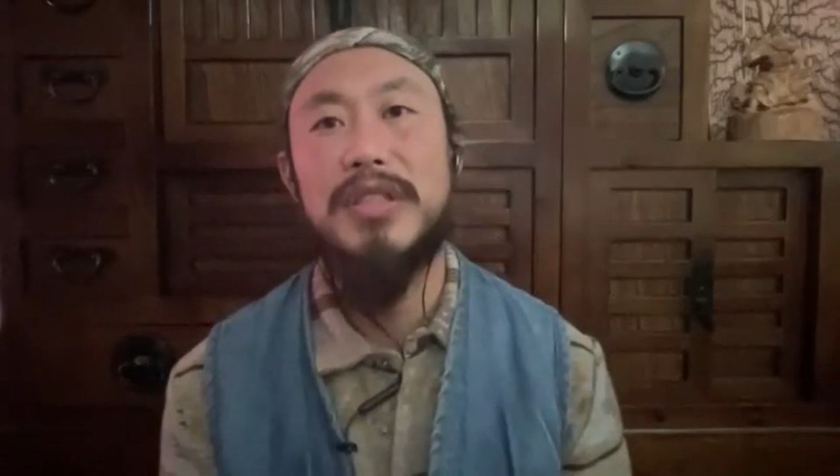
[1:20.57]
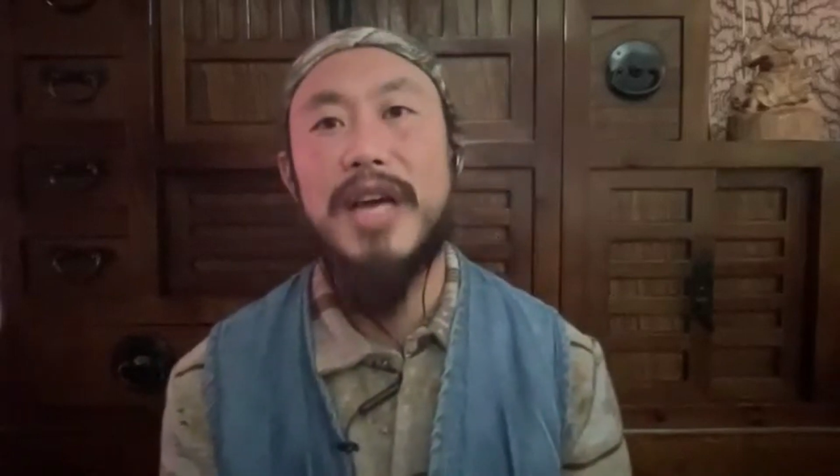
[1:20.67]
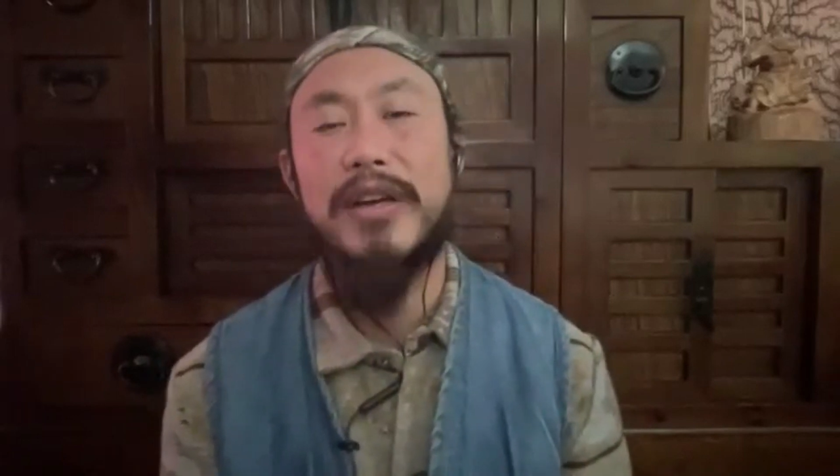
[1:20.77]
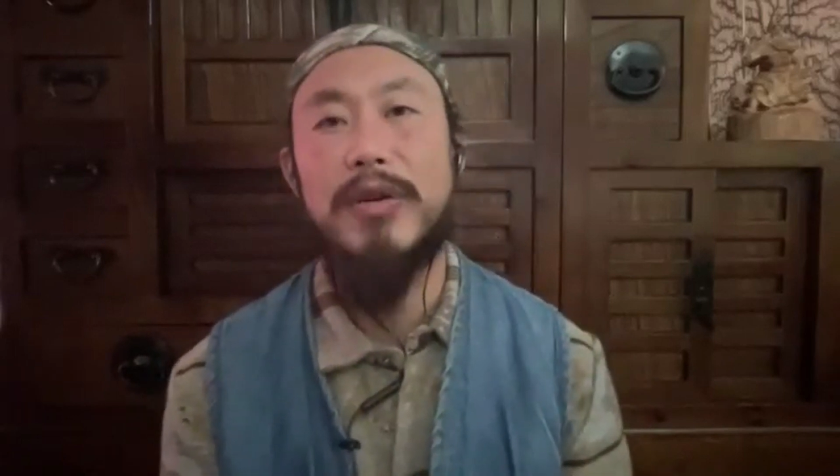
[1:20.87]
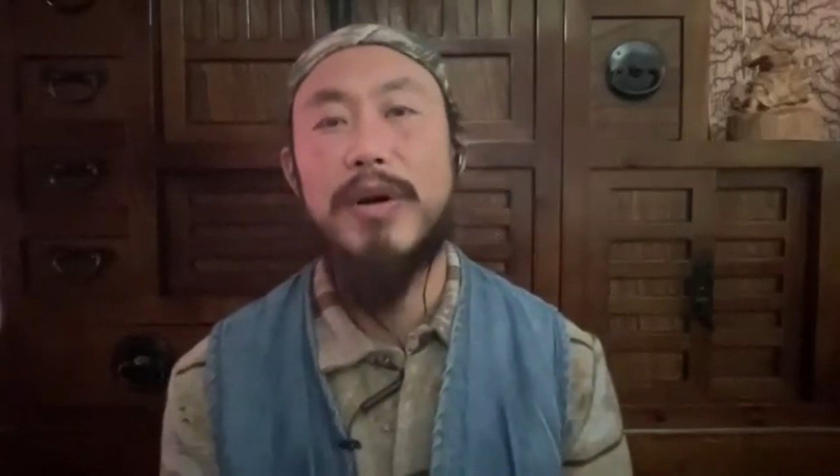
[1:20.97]

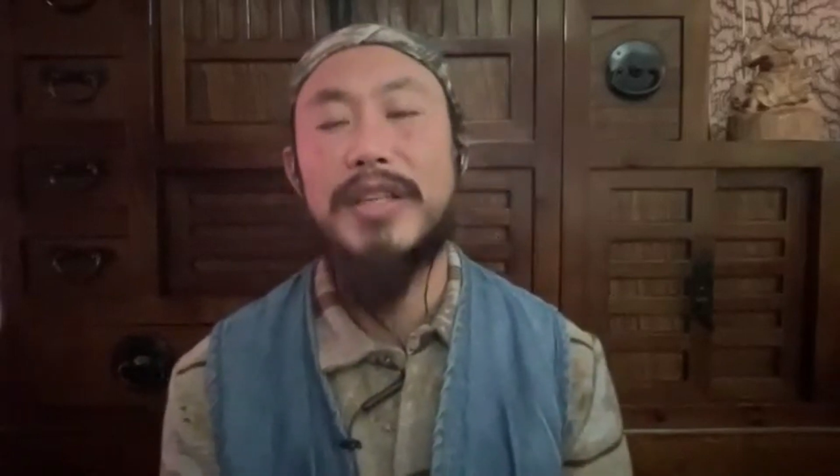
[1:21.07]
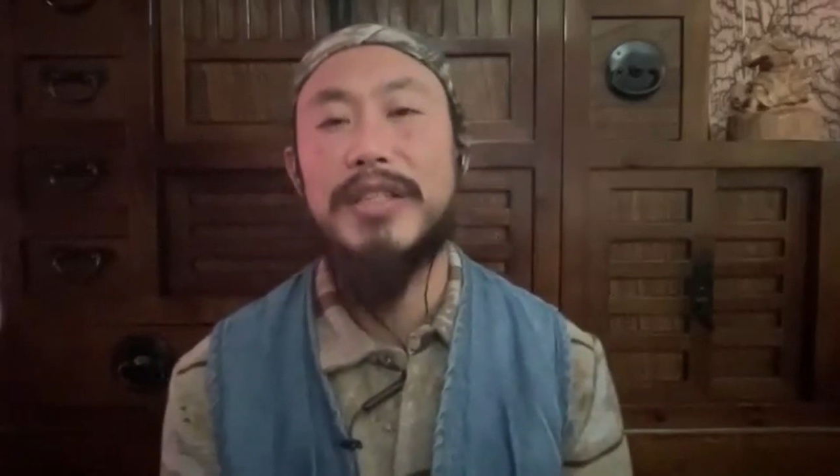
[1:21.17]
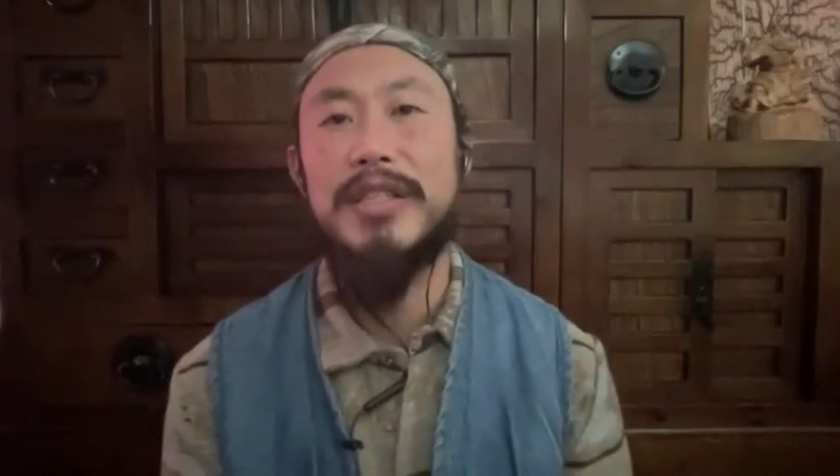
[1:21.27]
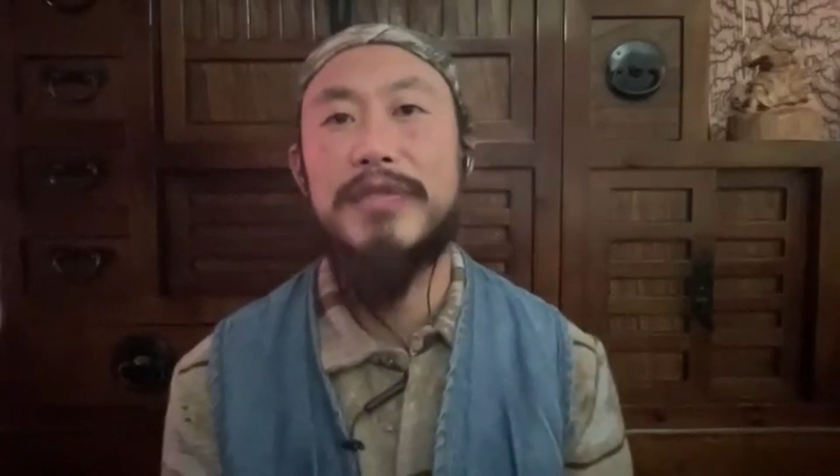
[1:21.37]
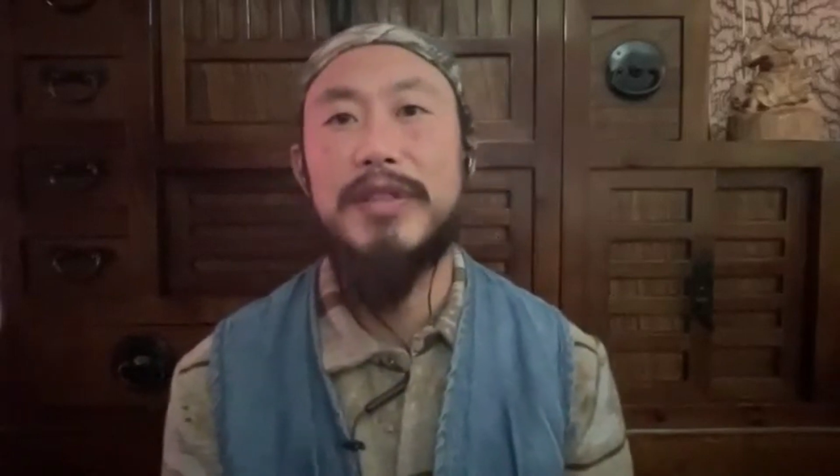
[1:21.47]
categorized
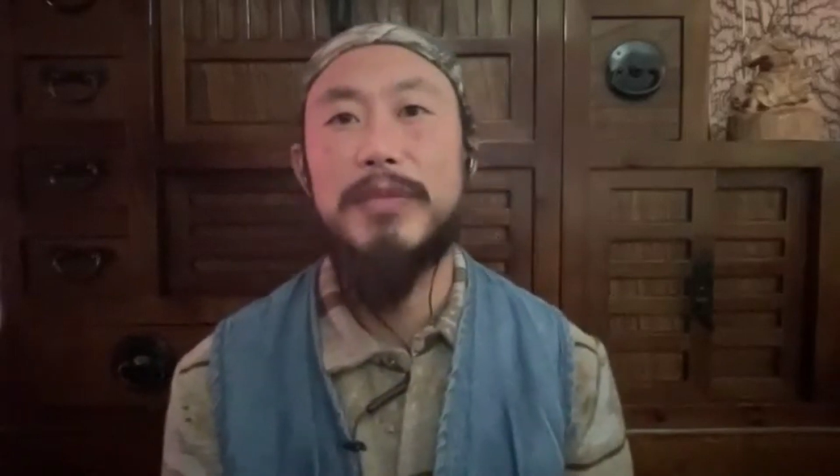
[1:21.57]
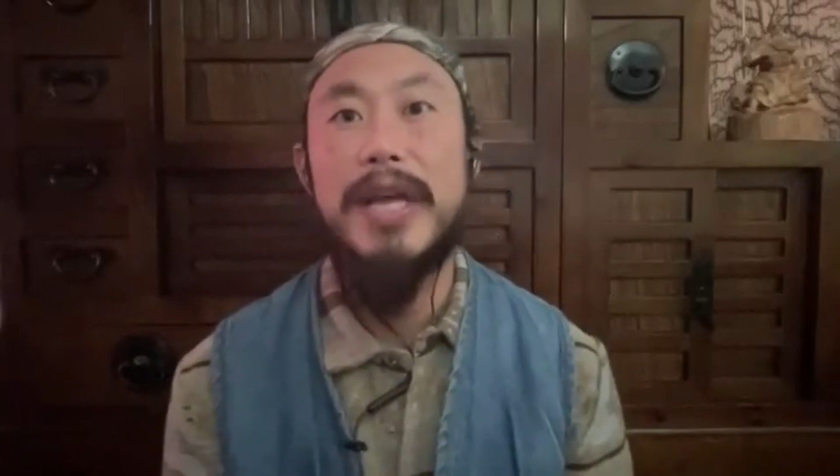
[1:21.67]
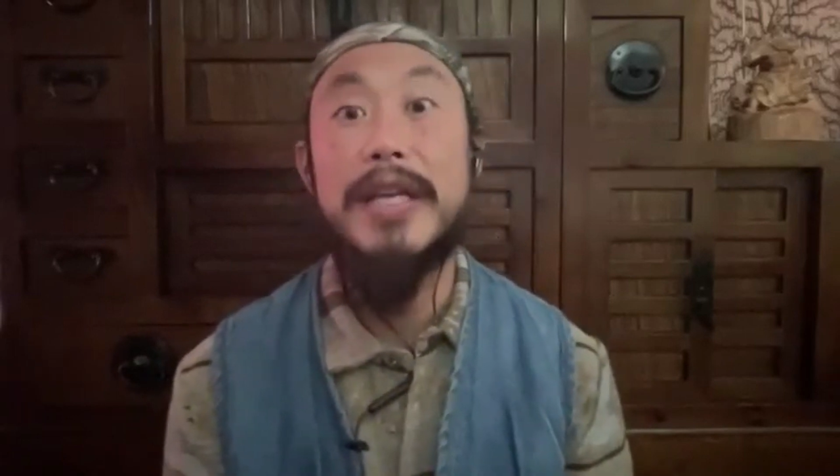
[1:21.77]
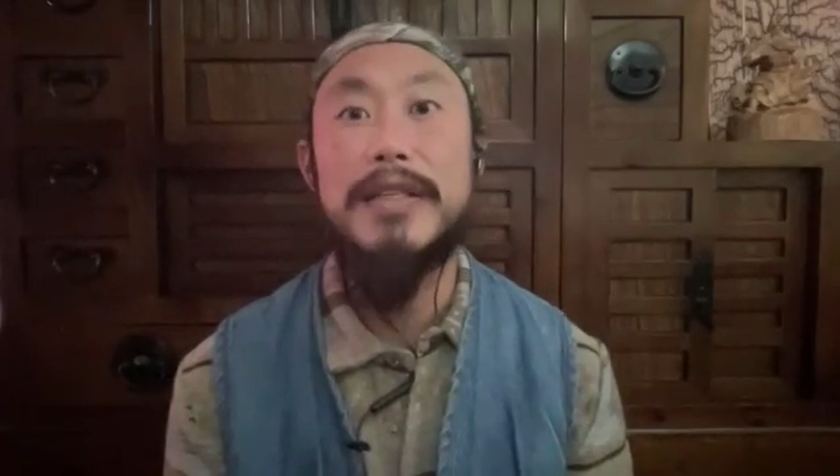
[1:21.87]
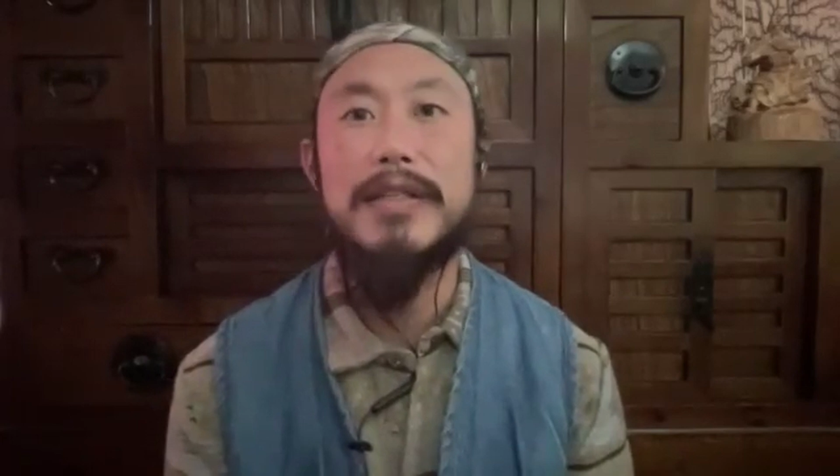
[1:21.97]
in different
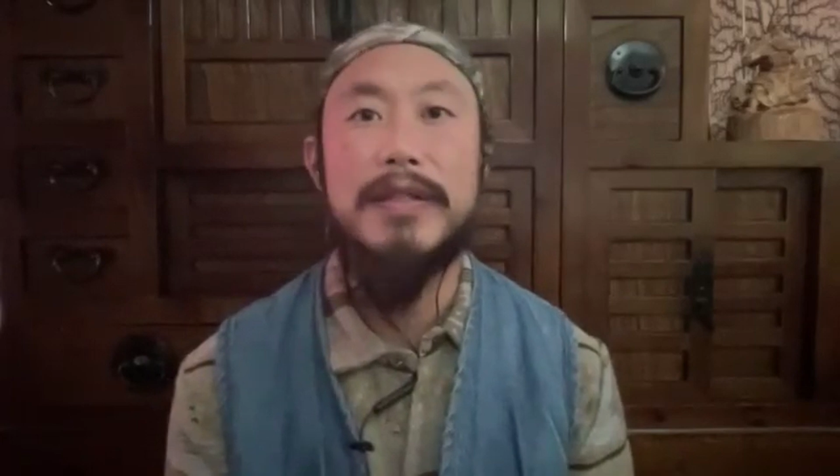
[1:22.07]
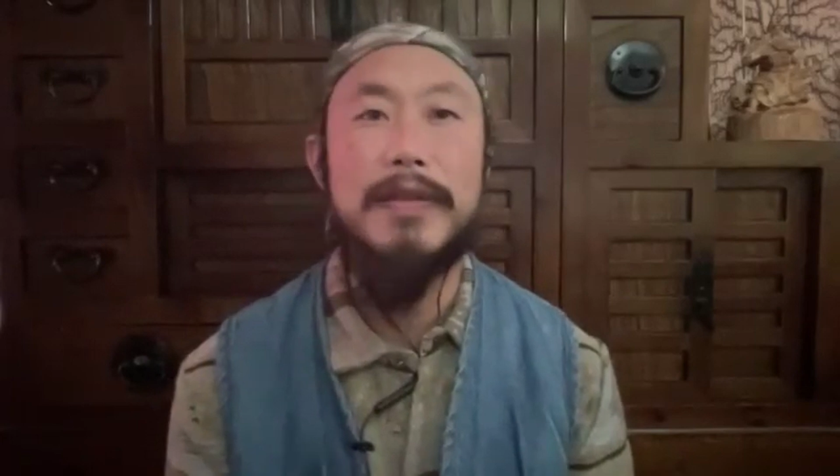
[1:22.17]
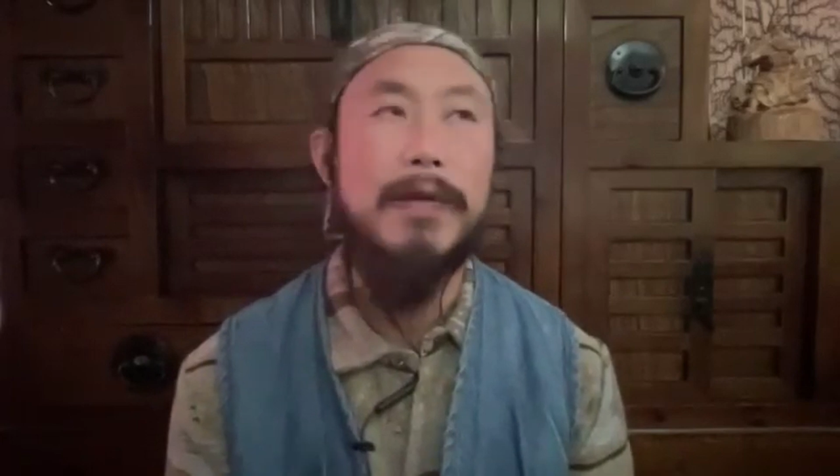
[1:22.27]
ways.